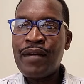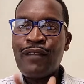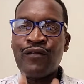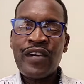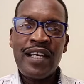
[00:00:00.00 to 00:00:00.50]

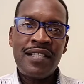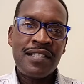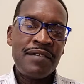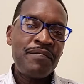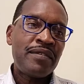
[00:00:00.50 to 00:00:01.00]
friends,
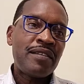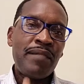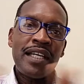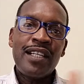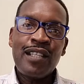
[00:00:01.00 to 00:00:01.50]

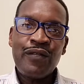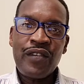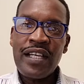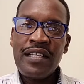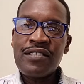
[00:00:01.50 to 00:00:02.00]
my
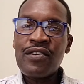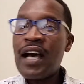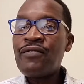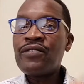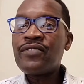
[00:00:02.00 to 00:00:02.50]
girlfriend. So I
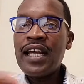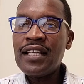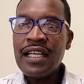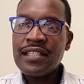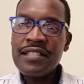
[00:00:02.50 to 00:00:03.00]
would write
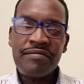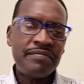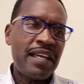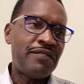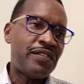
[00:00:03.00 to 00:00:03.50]
letters
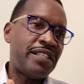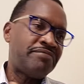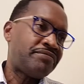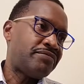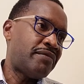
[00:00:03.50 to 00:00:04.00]
every
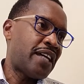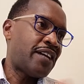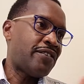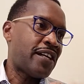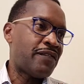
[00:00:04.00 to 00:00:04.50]
day
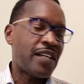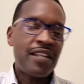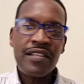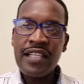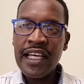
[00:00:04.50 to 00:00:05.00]
or every
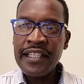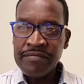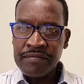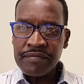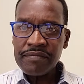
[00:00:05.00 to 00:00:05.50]
other day.
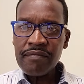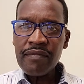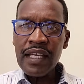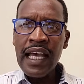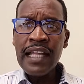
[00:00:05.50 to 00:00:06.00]

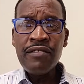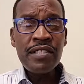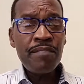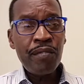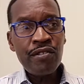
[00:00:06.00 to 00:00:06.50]
And there was
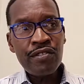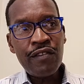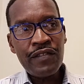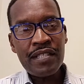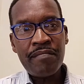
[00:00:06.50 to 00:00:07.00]
a post
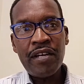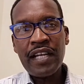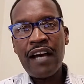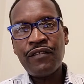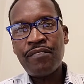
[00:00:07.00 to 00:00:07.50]
office about
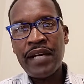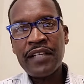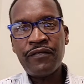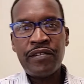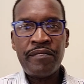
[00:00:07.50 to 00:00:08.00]
half a mile
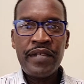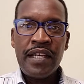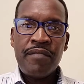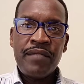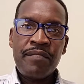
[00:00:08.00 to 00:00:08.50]
from
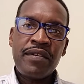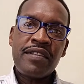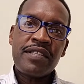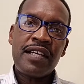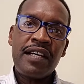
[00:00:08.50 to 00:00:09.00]
my
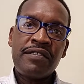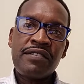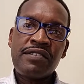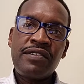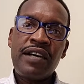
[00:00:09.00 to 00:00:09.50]
brother's house.
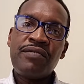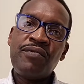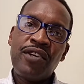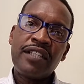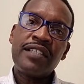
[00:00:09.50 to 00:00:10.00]
So I'd
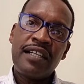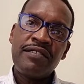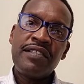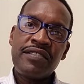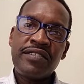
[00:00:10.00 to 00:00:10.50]
walk down
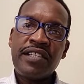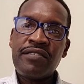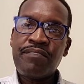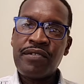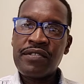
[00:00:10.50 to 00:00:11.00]
the street to
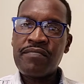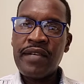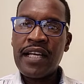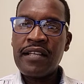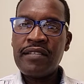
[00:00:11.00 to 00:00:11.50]
post
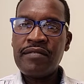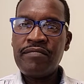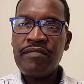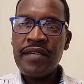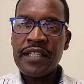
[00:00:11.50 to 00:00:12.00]
my
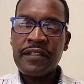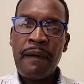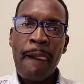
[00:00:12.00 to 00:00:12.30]
mail.